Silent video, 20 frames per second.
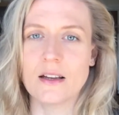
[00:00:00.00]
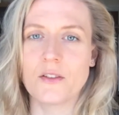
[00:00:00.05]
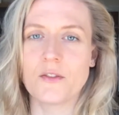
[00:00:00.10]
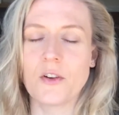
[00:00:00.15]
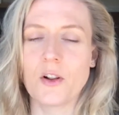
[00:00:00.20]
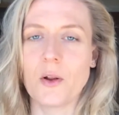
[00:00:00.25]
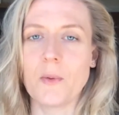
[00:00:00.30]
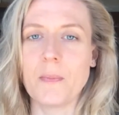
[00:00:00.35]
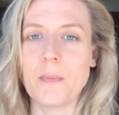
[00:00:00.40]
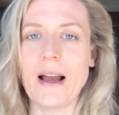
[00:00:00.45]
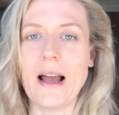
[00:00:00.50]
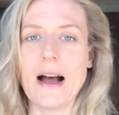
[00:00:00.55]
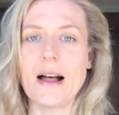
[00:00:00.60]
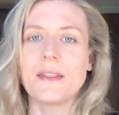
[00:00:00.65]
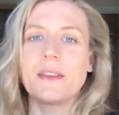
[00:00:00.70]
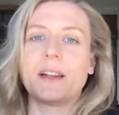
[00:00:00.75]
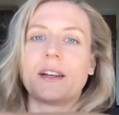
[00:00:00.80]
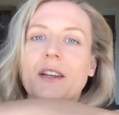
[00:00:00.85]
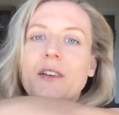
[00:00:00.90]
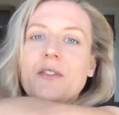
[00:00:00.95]
Followed by
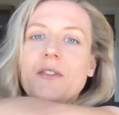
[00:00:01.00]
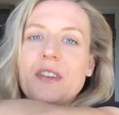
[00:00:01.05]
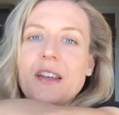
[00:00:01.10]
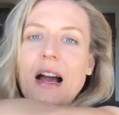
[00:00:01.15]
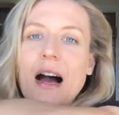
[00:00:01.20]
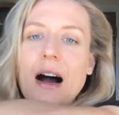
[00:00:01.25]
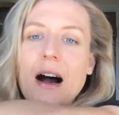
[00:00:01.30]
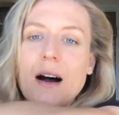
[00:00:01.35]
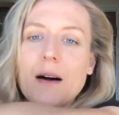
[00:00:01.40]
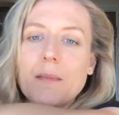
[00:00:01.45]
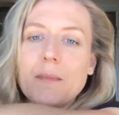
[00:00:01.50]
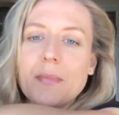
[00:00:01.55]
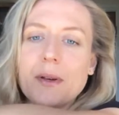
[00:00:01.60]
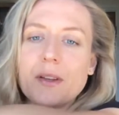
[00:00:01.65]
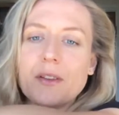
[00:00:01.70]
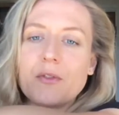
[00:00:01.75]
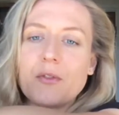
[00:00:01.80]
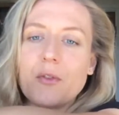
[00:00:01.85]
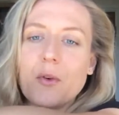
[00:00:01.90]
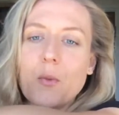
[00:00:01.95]
underneath the
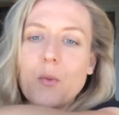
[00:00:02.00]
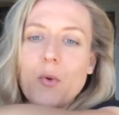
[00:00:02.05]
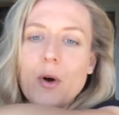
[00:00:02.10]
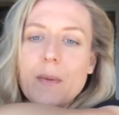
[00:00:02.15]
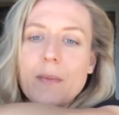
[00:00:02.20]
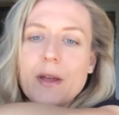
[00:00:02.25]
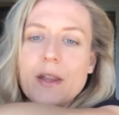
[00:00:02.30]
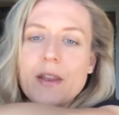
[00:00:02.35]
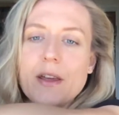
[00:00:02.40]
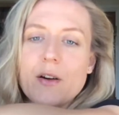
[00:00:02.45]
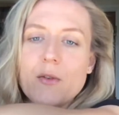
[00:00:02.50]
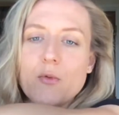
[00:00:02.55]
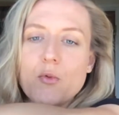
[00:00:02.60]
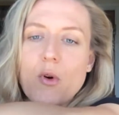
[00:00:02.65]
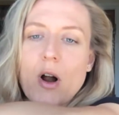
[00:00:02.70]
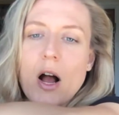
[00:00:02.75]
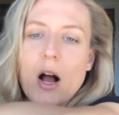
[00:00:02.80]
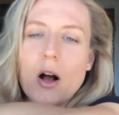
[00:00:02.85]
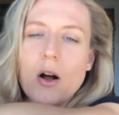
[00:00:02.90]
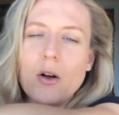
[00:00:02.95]
armpit for women,
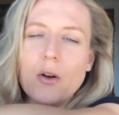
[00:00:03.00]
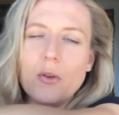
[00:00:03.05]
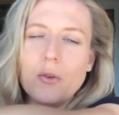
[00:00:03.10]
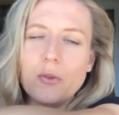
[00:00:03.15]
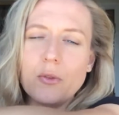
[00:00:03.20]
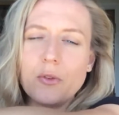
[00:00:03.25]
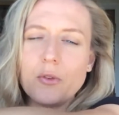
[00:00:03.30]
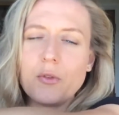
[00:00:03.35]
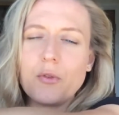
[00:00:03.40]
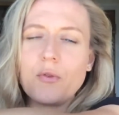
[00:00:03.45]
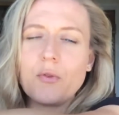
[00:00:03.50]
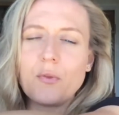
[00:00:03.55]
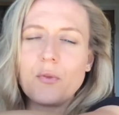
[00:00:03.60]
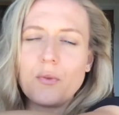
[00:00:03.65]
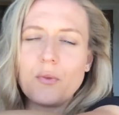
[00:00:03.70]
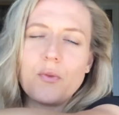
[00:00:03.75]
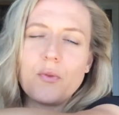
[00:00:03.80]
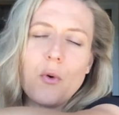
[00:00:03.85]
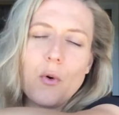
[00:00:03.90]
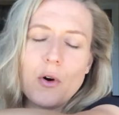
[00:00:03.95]
around
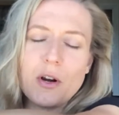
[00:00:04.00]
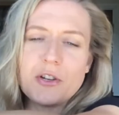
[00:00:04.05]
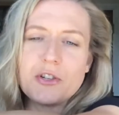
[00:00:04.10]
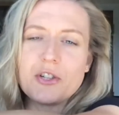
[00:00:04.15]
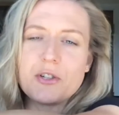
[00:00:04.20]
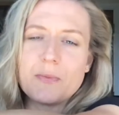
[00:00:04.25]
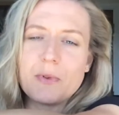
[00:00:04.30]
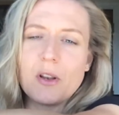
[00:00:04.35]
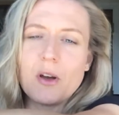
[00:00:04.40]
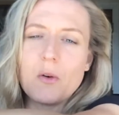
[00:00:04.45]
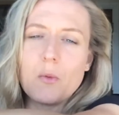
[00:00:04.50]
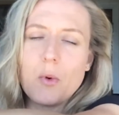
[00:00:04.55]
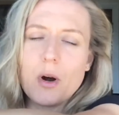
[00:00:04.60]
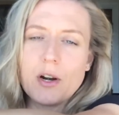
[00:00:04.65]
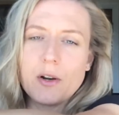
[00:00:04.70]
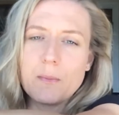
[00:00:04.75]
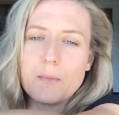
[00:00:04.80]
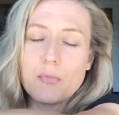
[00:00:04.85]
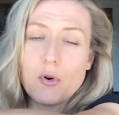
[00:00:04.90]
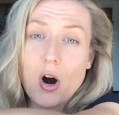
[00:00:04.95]
4 inches below where
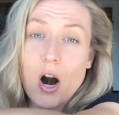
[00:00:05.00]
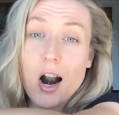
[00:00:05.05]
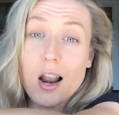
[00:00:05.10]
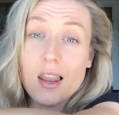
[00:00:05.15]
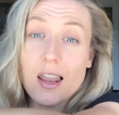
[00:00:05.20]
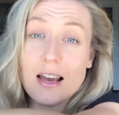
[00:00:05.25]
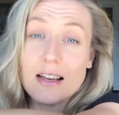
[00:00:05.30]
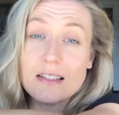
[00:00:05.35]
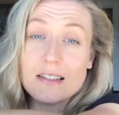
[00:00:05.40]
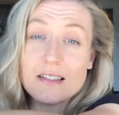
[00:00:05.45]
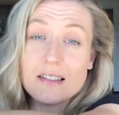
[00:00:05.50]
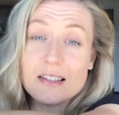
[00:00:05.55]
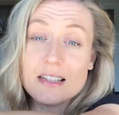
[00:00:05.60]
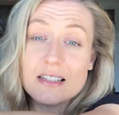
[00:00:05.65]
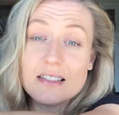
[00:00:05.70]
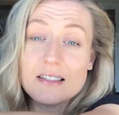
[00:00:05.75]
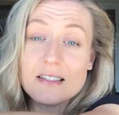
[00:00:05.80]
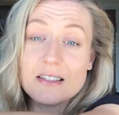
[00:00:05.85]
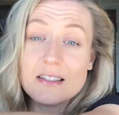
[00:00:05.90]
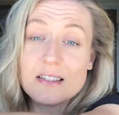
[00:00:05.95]
the brow line
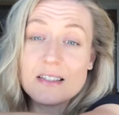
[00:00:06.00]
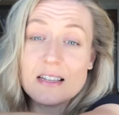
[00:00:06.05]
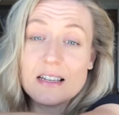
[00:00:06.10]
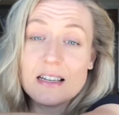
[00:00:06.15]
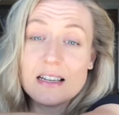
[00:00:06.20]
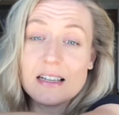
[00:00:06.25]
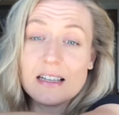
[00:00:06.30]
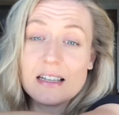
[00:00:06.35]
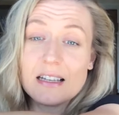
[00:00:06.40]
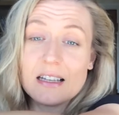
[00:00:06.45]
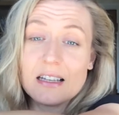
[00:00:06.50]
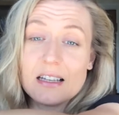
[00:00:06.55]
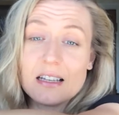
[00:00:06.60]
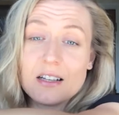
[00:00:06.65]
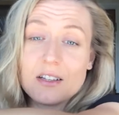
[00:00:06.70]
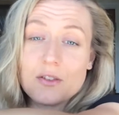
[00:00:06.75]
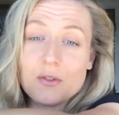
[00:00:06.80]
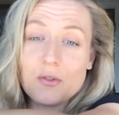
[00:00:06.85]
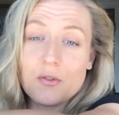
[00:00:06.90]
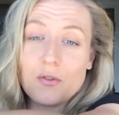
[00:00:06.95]
sits.
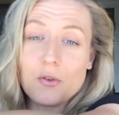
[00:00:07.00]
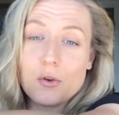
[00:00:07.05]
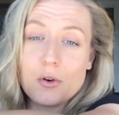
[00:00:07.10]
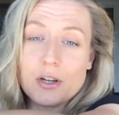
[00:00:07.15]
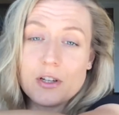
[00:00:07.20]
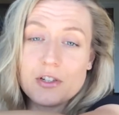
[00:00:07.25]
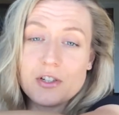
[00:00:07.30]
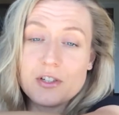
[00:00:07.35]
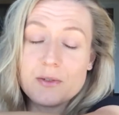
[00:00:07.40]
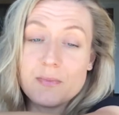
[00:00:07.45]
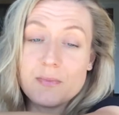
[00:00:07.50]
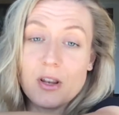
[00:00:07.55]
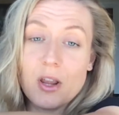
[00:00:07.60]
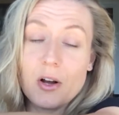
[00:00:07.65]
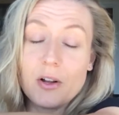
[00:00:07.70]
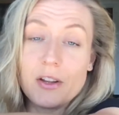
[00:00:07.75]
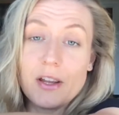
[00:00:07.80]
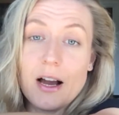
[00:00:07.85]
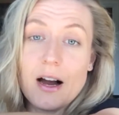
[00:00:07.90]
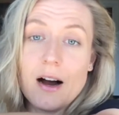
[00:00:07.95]
4 inches
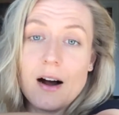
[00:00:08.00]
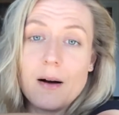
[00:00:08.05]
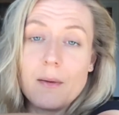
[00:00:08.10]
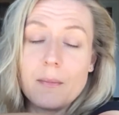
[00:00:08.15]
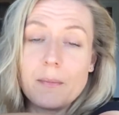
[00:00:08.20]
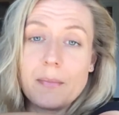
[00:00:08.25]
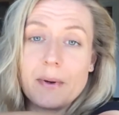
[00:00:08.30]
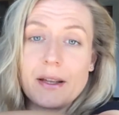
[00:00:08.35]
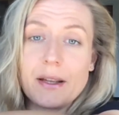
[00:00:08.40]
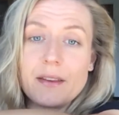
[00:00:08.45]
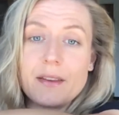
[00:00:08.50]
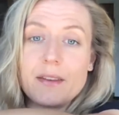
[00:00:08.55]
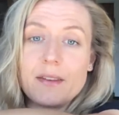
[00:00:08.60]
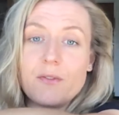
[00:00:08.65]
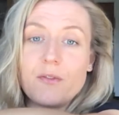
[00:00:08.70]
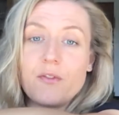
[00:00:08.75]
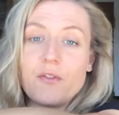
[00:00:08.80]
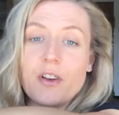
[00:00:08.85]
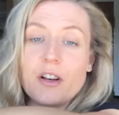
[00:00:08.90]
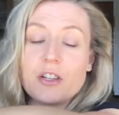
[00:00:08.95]
below the armpit,
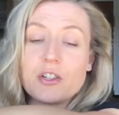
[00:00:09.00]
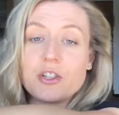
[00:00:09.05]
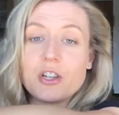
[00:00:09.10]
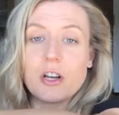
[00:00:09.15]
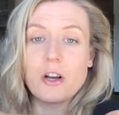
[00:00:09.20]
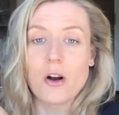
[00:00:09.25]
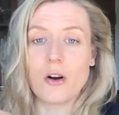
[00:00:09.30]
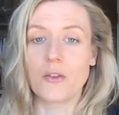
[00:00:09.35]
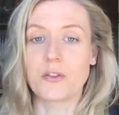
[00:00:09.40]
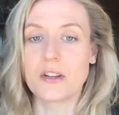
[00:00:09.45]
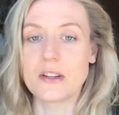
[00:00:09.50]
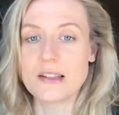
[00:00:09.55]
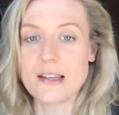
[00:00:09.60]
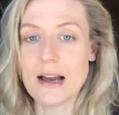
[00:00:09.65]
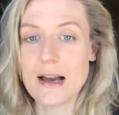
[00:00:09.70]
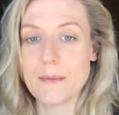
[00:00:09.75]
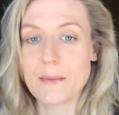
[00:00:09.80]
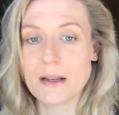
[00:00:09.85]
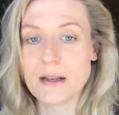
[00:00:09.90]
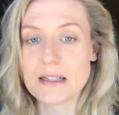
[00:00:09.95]
finishing off the
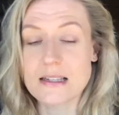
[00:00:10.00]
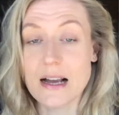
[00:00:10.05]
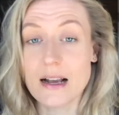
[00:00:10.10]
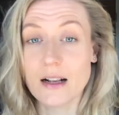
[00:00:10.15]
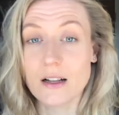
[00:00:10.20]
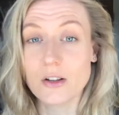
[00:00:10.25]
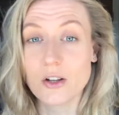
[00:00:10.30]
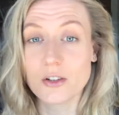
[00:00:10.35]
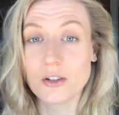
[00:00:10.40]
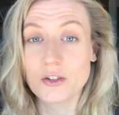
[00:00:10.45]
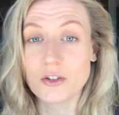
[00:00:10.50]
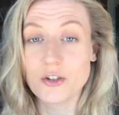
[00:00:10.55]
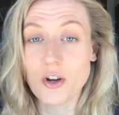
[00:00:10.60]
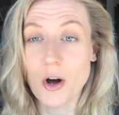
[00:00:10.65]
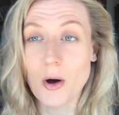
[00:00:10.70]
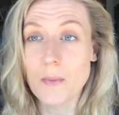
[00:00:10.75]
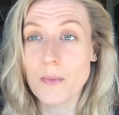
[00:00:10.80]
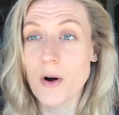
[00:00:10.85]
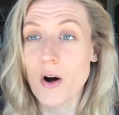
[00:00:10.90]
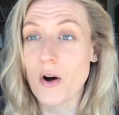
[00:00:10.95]
tapping cycle on the
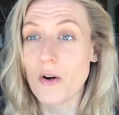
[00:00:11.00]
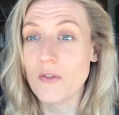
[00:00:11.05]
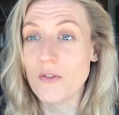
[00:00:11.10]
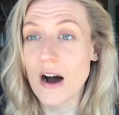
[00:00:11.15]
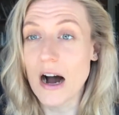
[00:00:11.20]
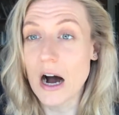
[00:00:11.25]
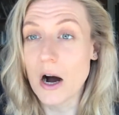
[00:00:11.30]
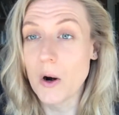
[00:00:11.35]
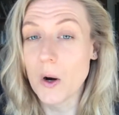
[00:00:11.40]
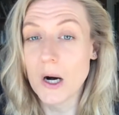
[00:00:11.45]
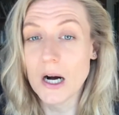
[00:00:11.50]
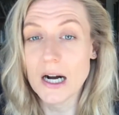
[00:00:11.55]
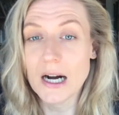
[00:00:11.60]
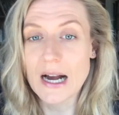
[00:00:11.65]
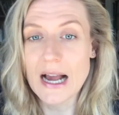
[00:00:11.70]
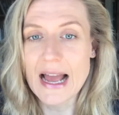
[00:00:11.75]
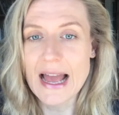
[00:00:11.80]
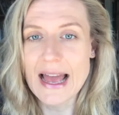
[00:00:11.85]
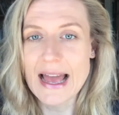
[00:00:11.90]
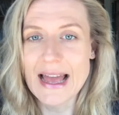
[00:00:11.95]
top of our
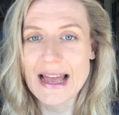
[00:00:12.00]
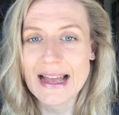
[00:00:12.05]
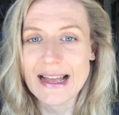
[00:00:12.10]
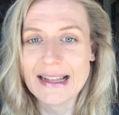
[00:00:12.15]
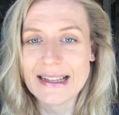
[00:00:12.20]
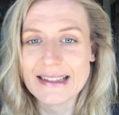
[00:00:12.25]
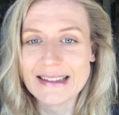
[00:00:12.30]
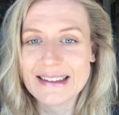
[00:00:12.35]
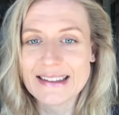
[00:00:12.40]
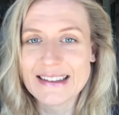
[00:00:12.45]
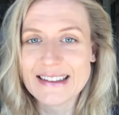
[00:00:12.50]
head.